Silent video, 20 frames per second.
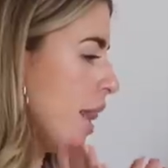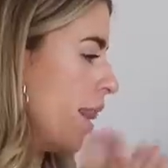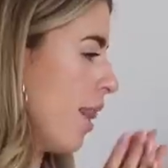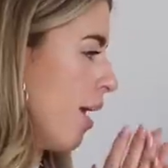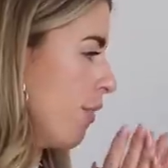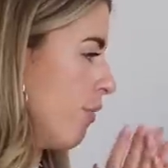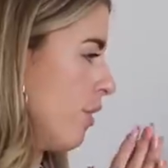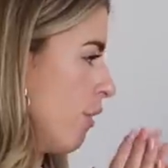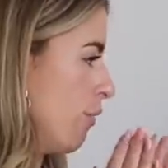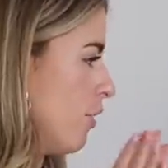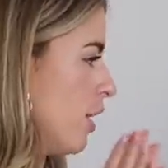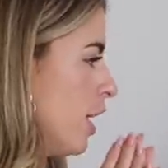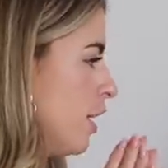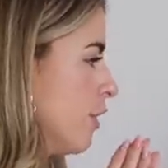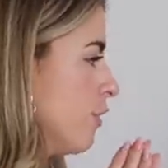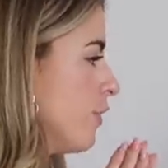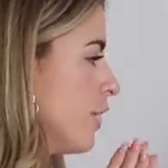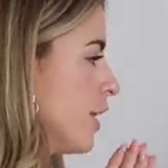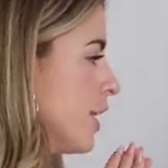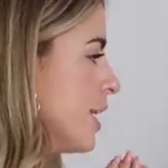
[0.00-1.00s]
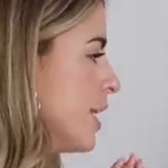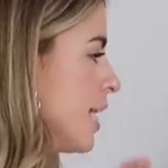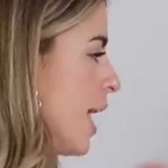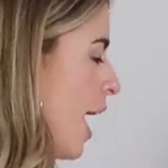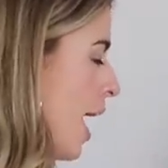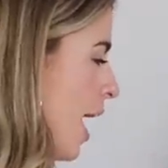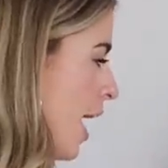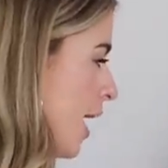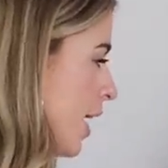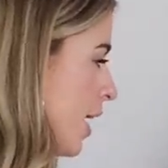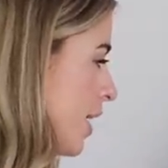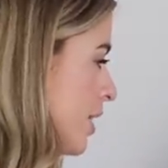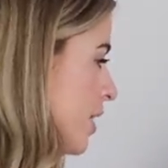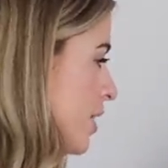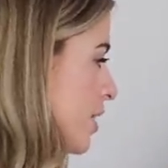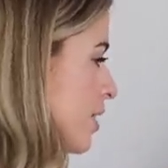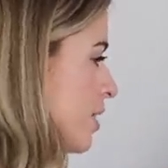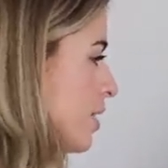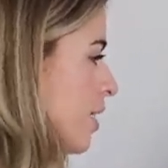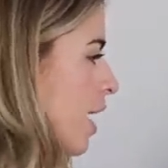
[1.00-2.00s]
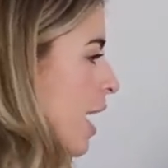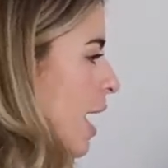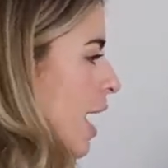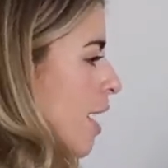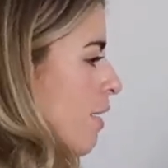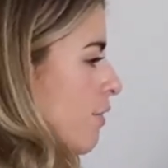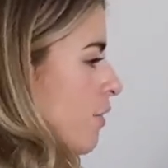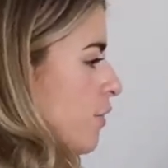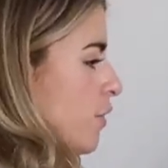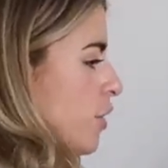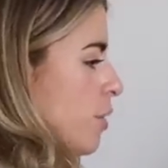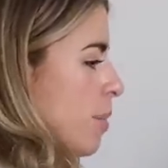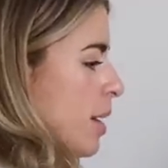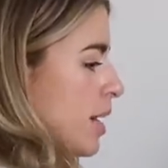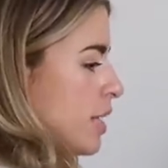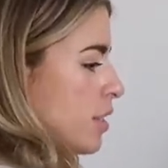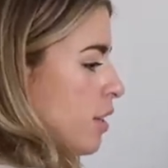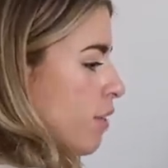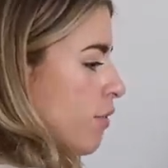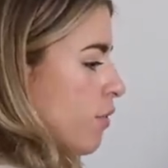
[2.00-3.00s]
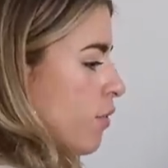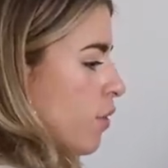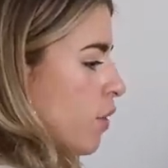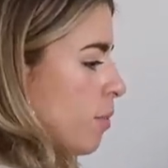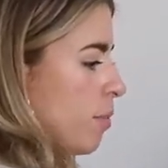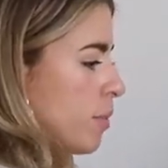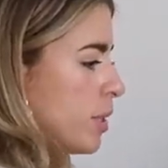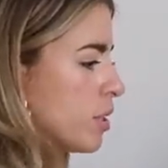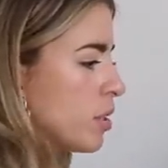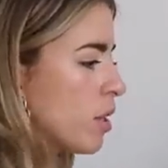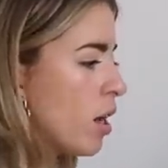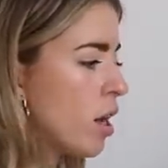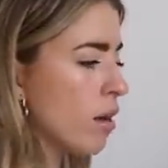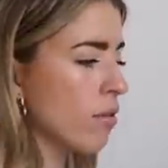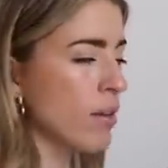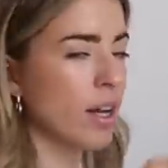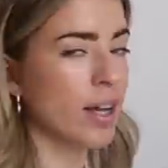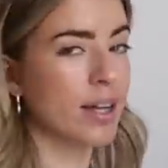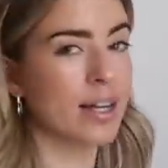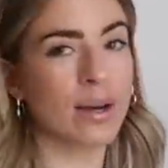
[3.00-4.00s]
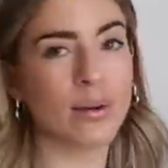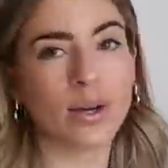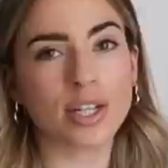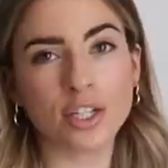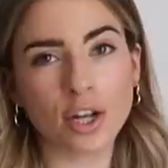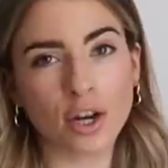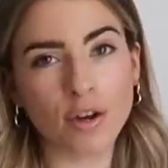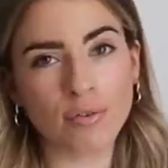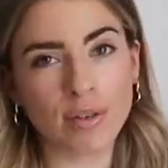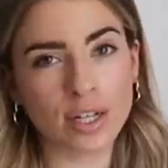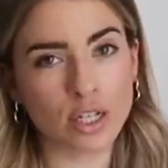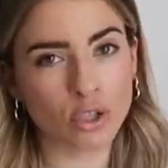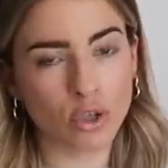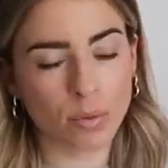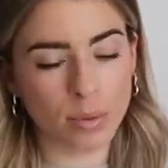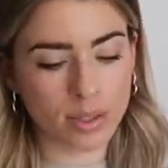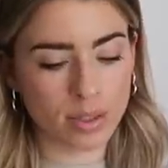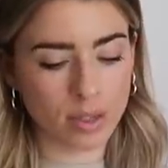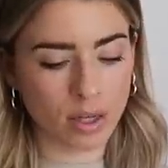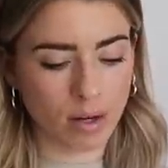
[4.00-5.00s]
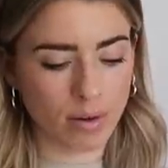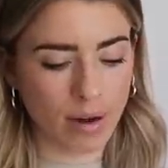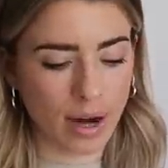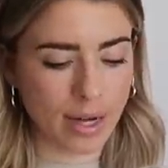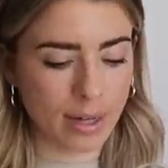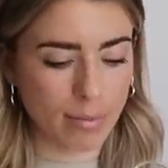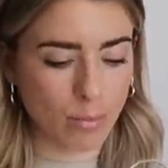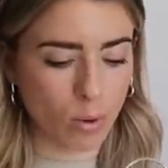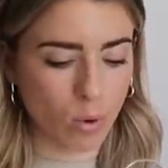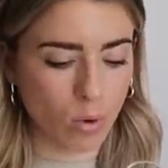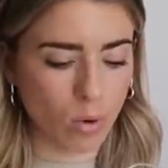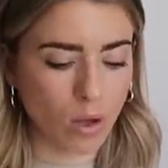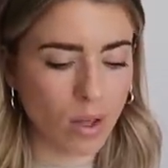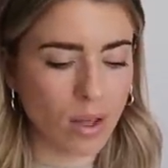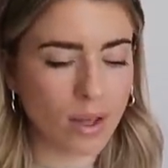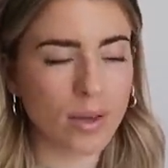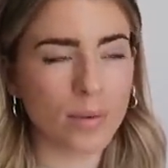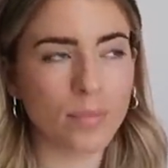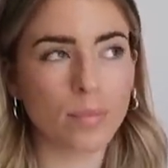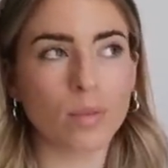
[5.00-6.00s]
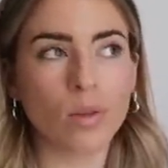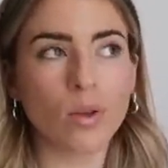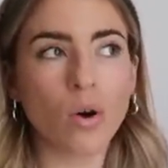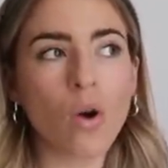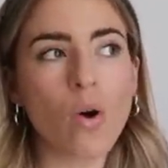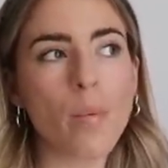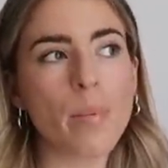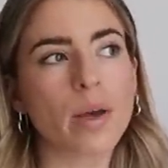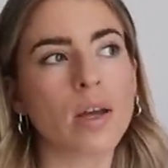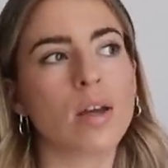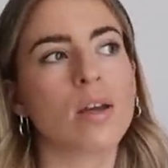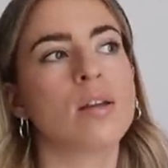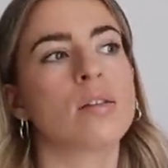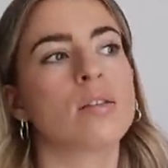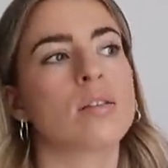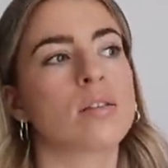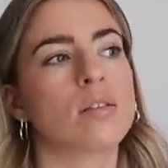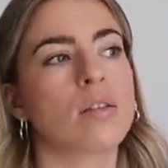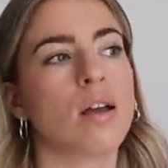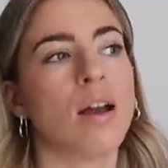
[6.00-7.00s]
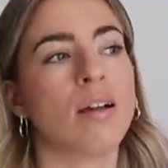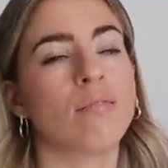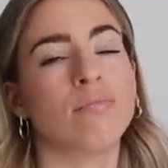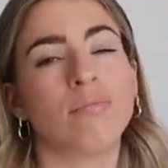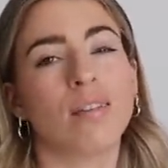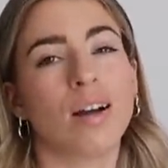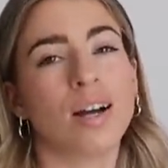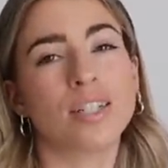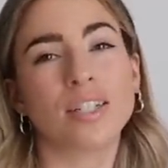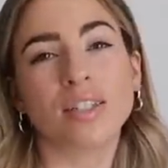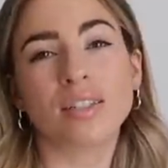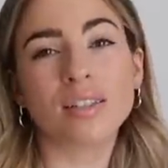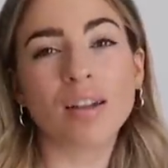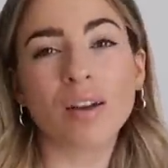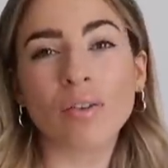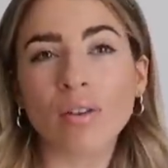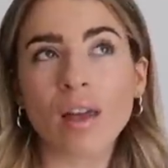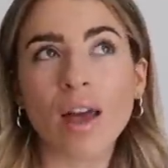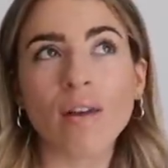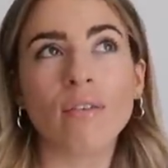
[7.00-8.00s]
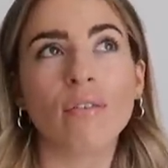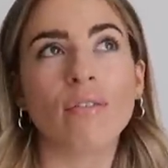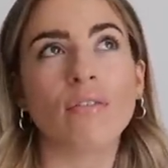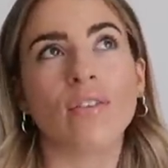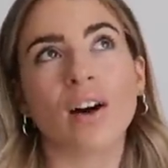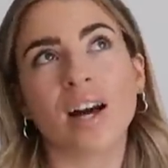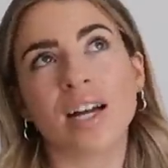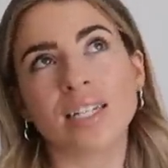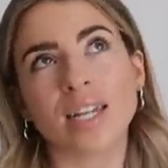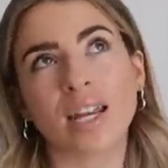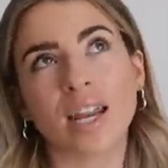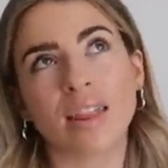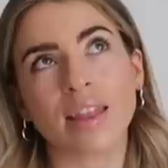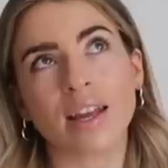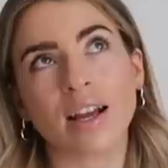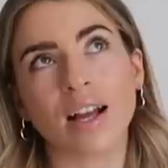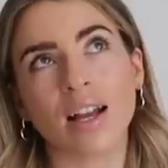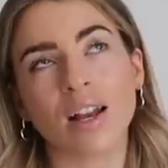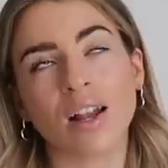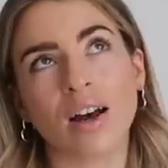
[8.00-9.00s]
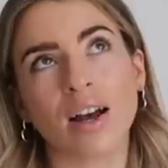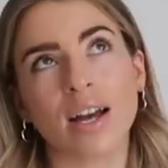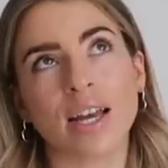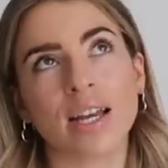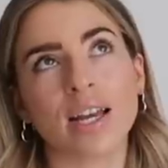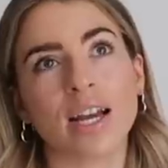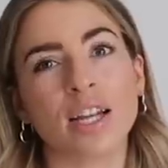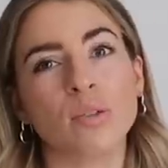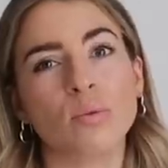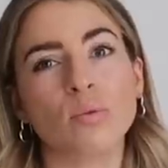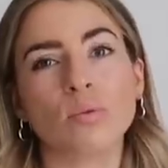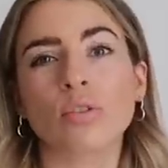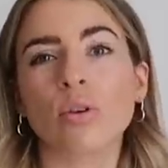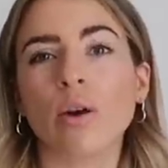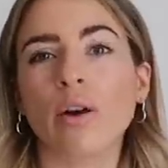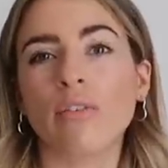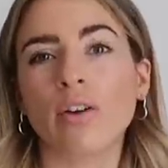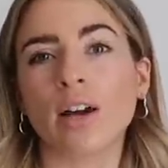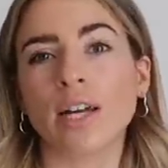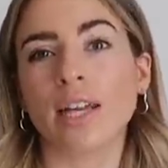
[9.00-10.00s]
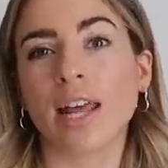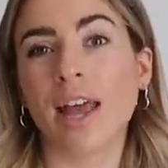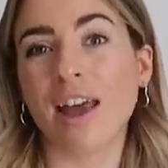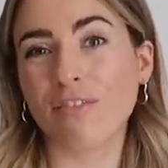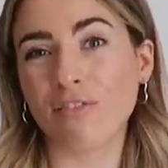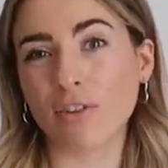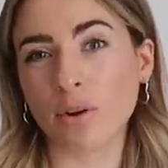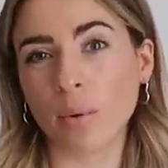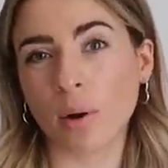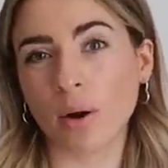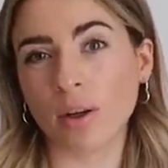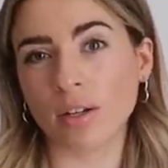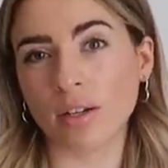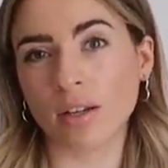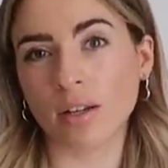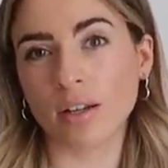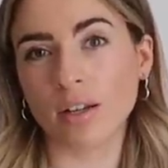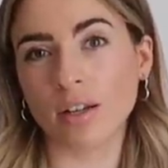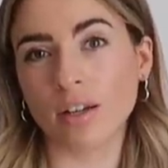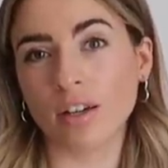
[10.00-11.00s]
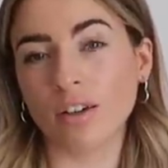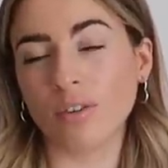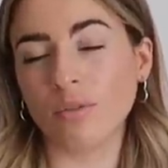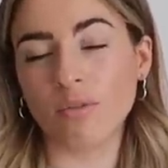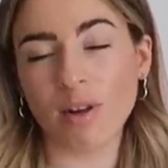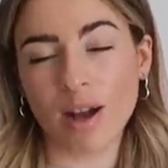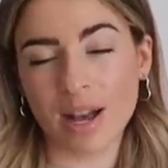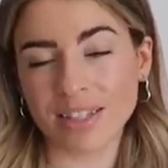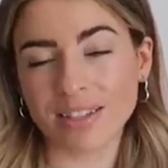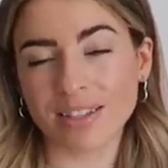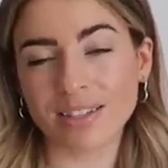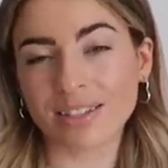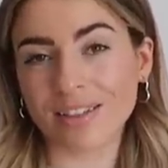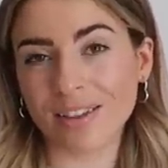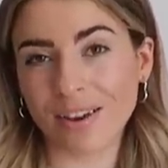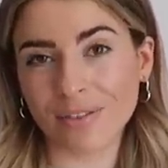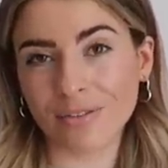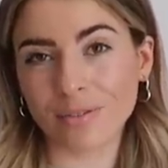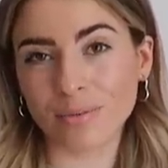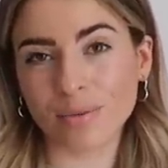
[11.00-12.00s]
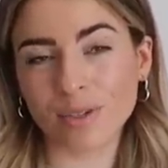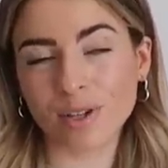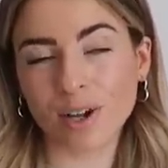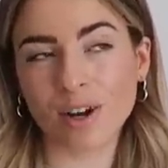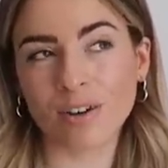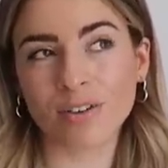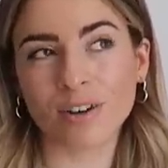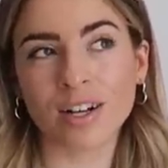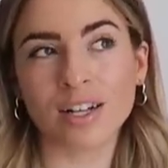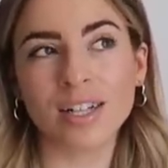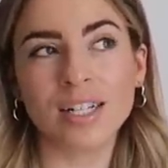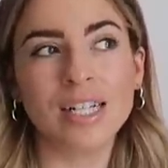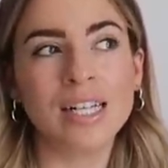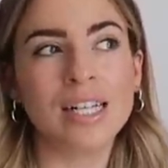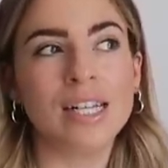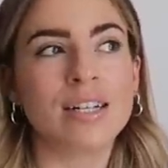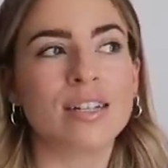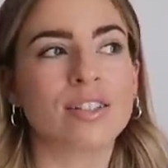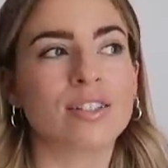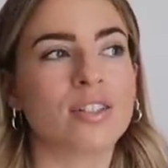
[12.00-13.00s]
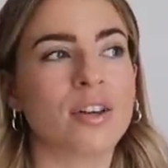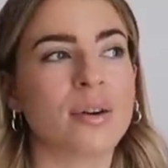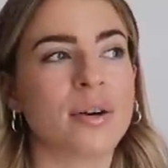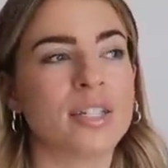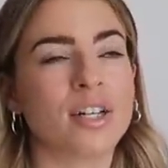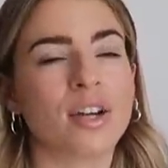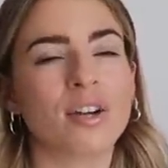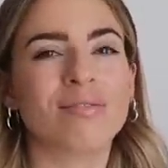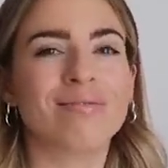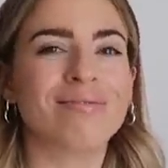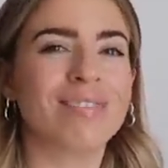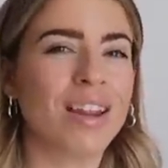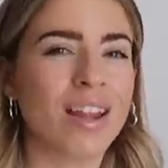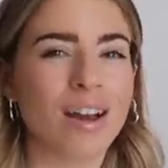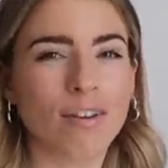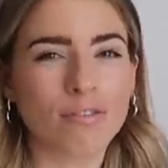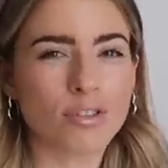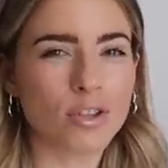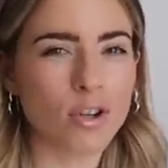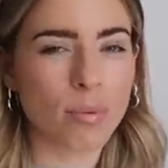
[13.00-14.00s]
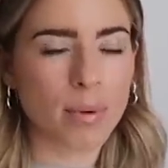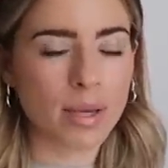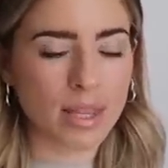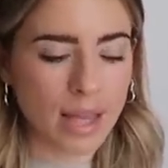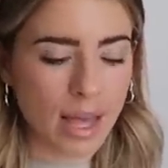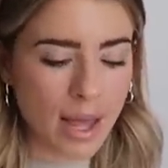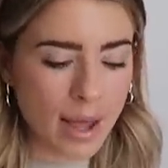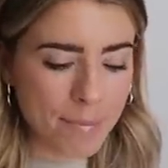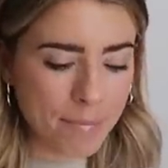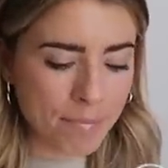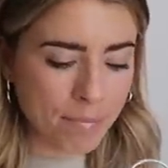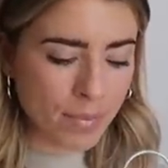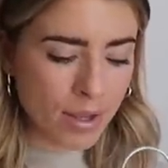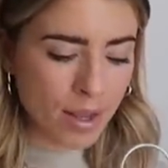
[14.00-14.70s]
love, love, love. Next, I have a few bits from Zara. Now I don't really shop at Zara anymore. Not because I'm, I just don't ever find anything I like and also I find everyone wears the stuff from Zara. So I don't love shopping there.